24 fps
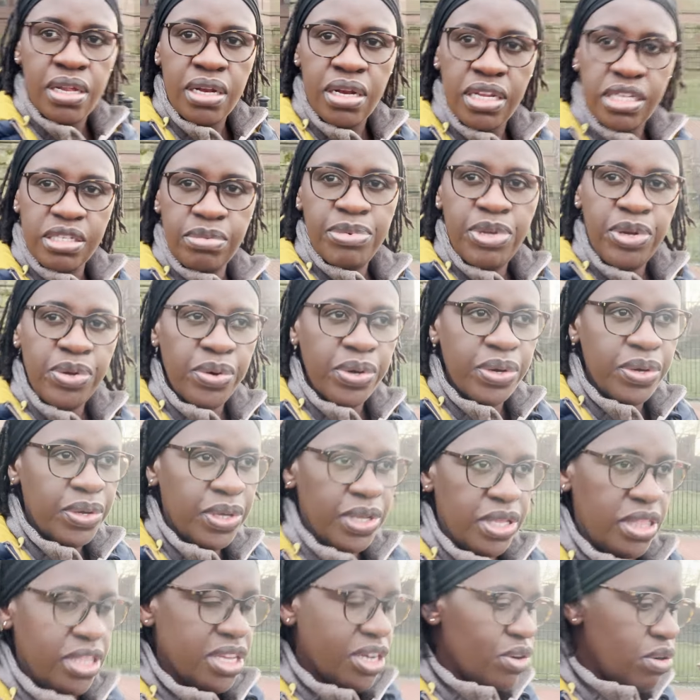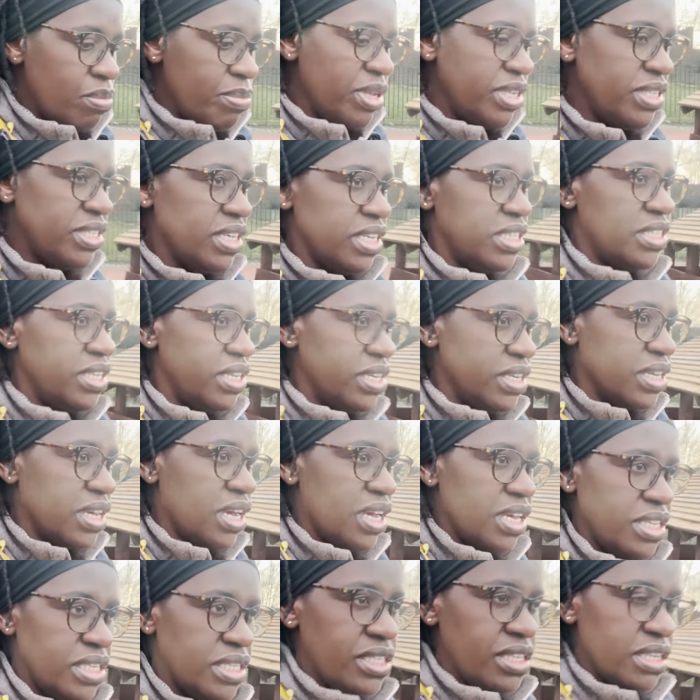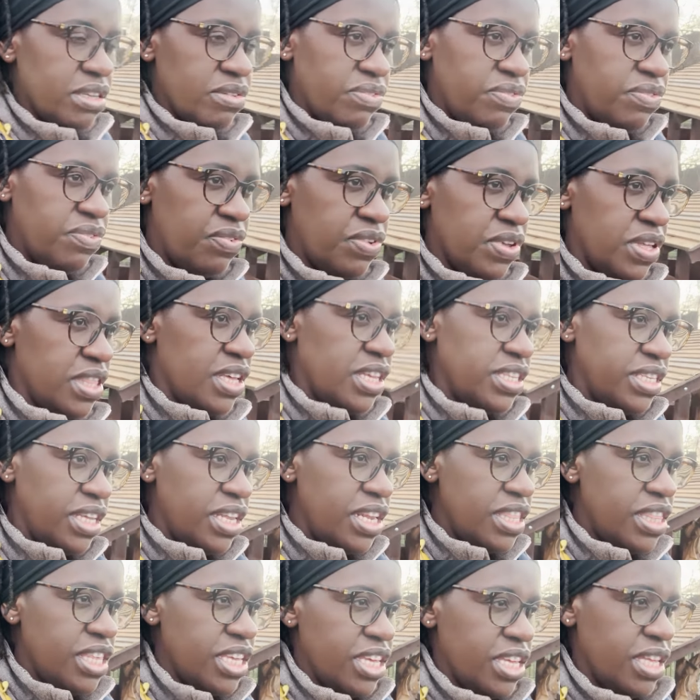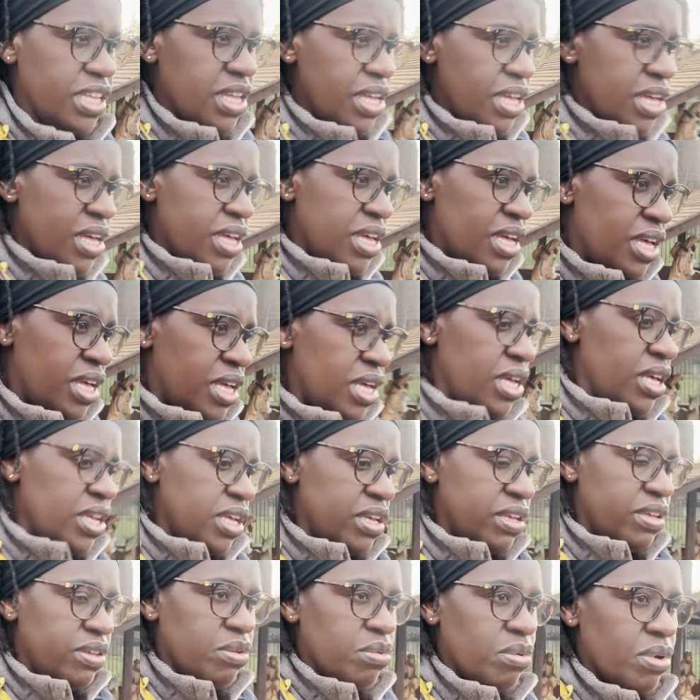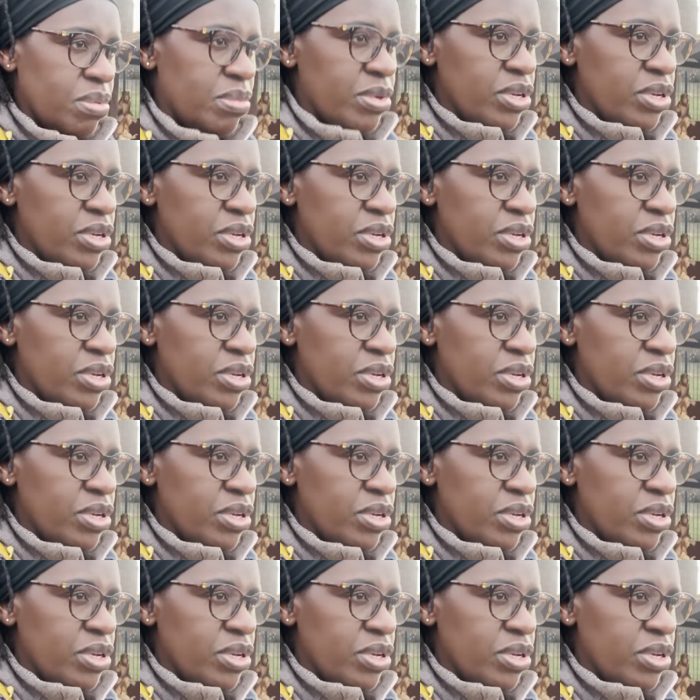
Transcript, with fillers: Let me know in the comment section, guys, if there's anything you want